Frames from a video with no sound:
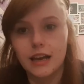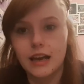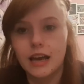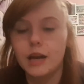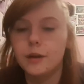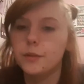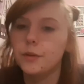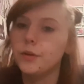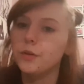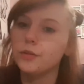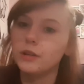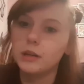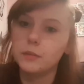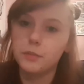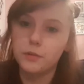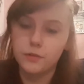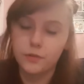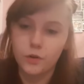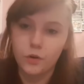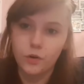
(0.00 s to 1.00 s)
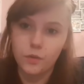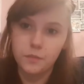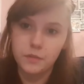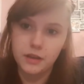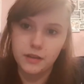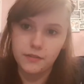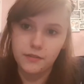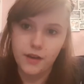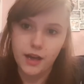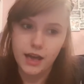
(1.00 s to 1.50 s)
I will only perform
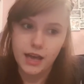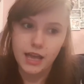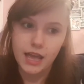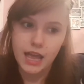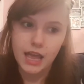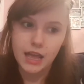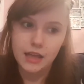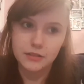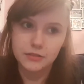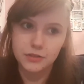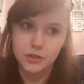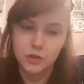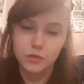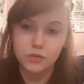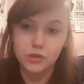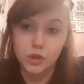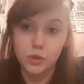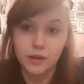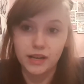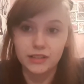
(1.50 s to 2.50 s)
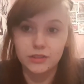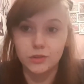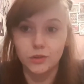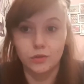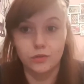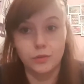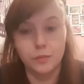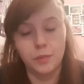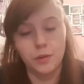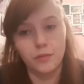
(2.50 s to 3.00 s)
if I do duets or
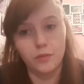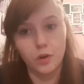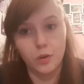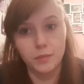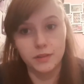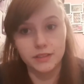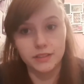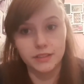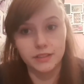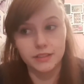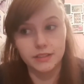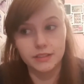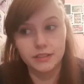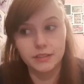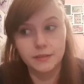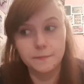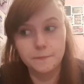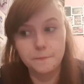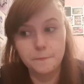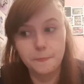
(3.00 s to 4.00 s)
group performances.